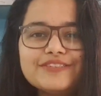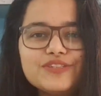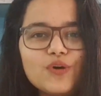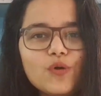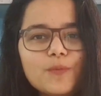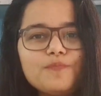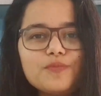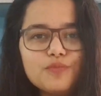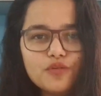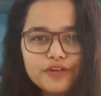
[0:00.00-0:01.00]
So
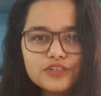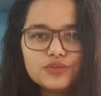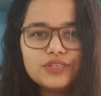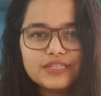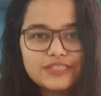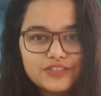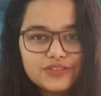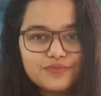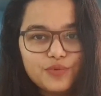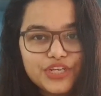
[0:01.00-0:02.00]
moving to this
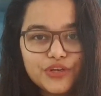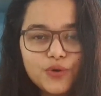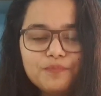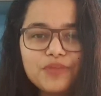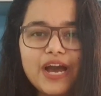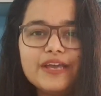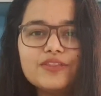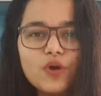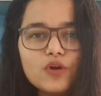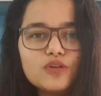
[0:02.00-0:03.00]
video, I
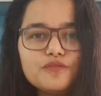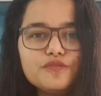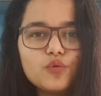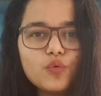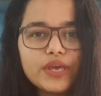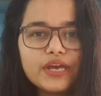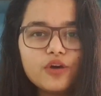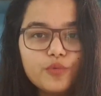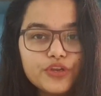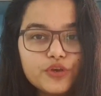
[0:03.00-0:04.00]
thought of doing
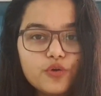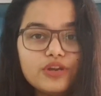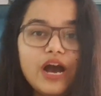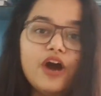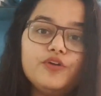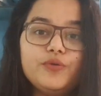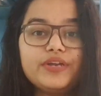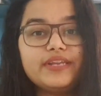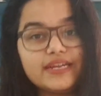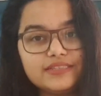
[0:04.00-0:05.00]
a video on how you
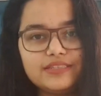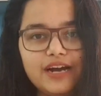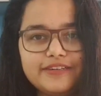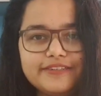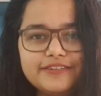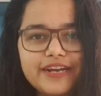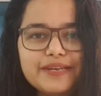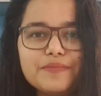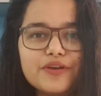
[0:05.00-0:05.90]
can get started, right?